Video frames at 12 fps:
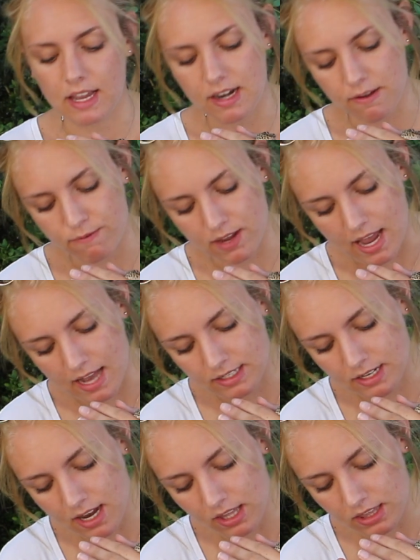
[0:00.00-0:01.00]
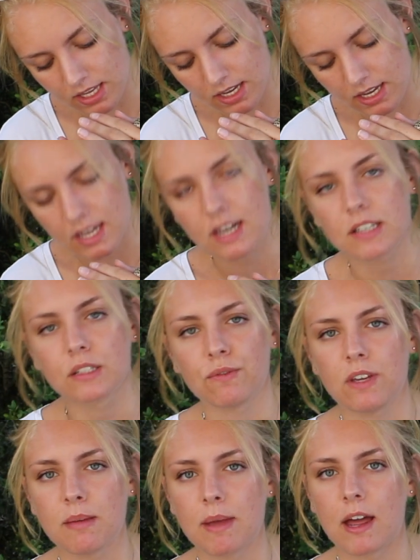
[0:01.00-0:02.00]
and if it has nothing, it is
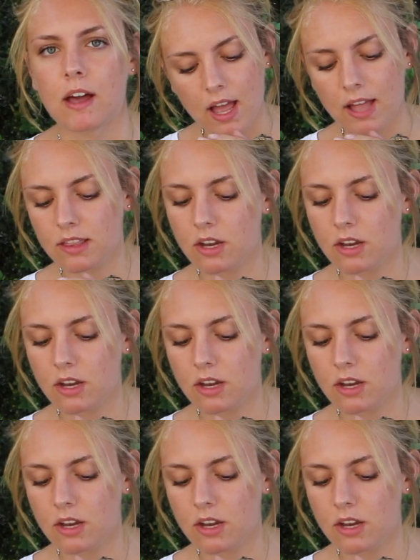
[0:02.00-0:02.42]
female.